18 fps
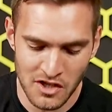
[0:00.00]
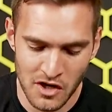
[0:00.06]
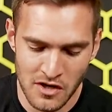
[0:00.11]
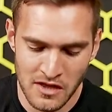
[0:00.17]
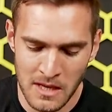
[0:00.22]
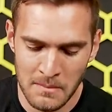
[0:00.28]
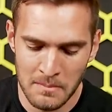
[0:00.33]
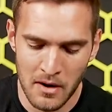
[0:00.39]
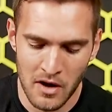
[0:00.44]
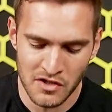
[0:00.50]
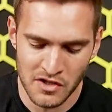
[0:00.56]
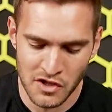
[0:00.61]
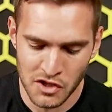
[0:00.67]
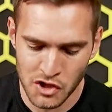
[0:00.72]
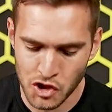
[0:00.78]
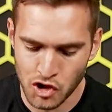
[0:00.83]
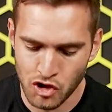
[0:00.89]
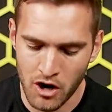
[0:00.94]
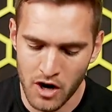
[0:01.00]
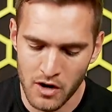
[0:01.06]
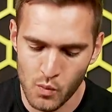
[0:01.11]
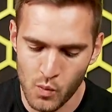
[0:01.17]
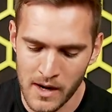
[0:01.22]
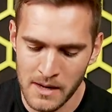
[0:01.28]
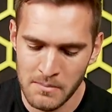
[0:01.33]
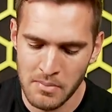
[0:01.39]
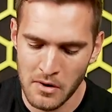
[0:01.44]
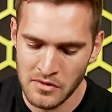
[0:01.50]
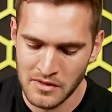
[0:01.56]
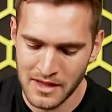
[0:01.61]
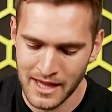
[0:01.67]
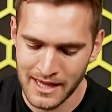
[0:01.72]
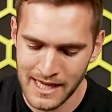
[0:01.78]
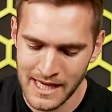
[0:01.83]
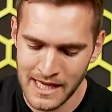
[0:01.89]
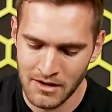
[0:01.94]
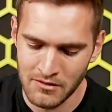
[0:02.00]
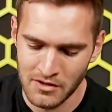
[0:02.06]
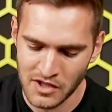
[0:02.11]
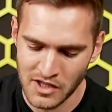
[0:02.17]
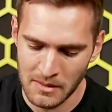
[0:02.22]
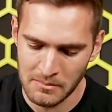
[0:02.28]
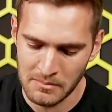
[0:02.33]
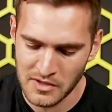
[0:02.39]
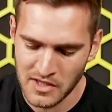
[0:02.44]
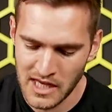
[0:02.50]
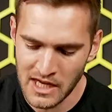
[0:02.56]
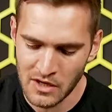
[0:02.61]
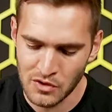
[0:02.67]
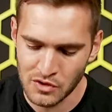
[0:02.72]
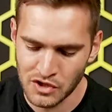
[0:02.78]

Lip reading: do you think Barca should try and win both La Liga and Champions League,